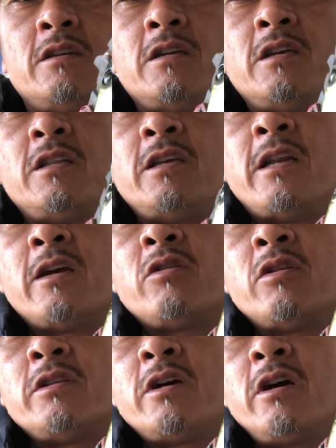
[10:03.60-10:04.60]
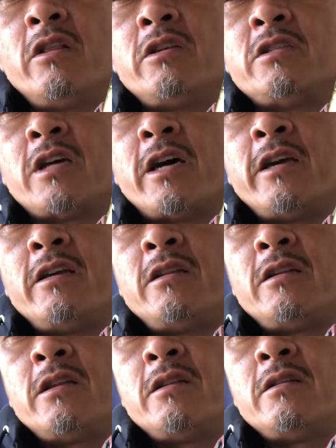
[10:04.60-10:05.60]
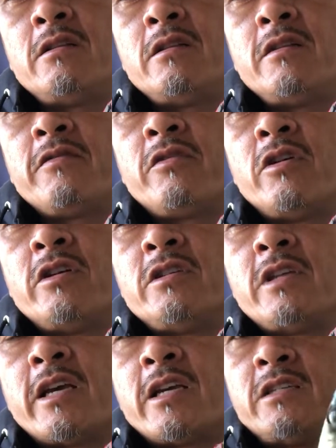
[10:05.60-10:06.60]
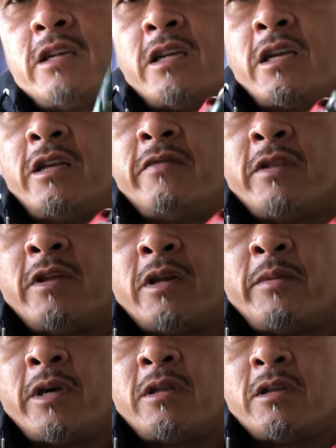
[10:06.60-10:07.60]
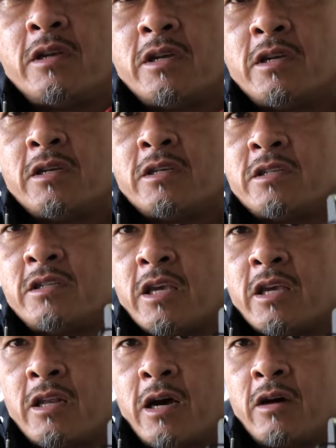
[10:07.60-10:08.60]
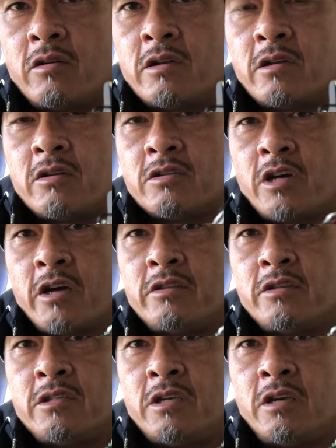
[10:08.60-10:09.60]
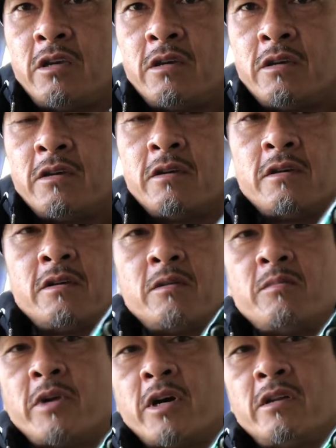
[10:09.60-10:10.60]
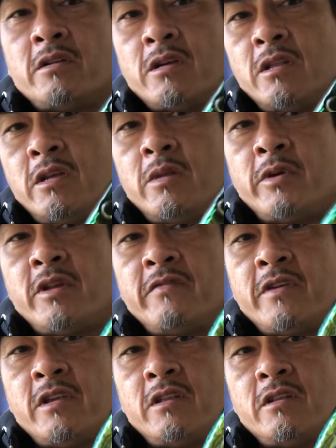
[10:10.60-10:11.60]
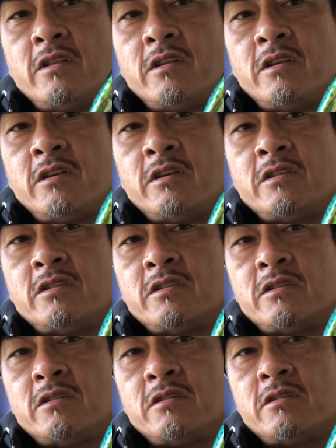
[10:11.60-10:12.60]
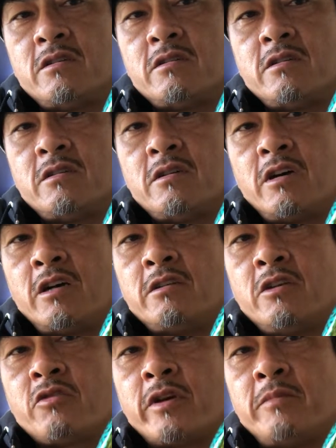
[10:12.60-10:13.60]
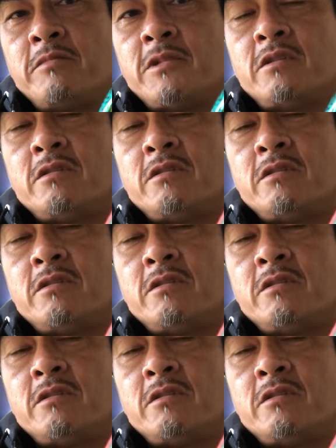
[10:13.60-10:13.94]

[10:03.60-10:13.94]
And then I go on the other side, and of course, like I said, I leave a little bit sticking out. I know it's hard to see, but a little bit of it is uncrimped.